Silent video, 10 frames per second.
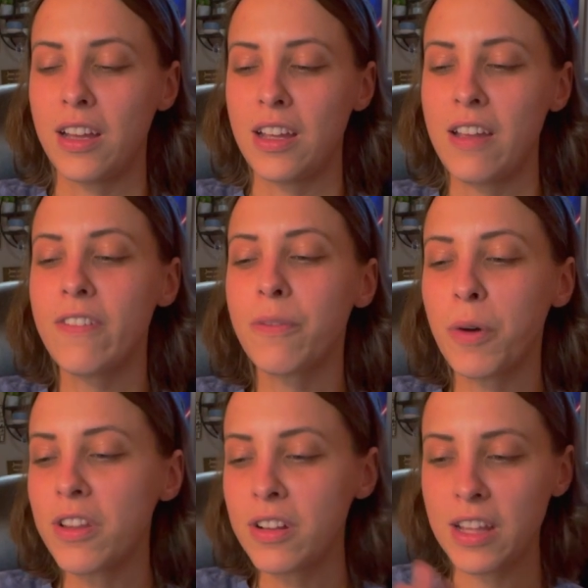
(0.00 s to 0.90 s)
Even
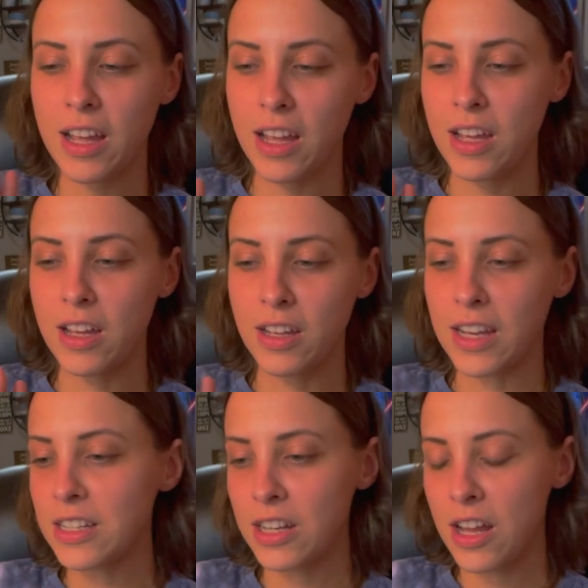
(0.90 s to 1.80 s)
whether they
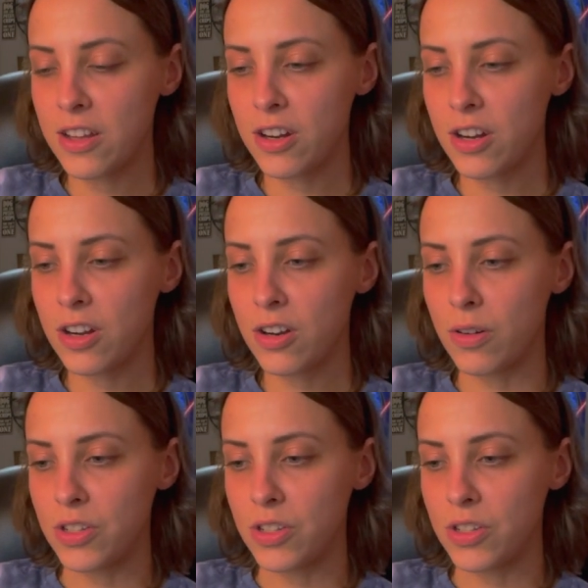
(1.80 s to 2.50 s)
get together or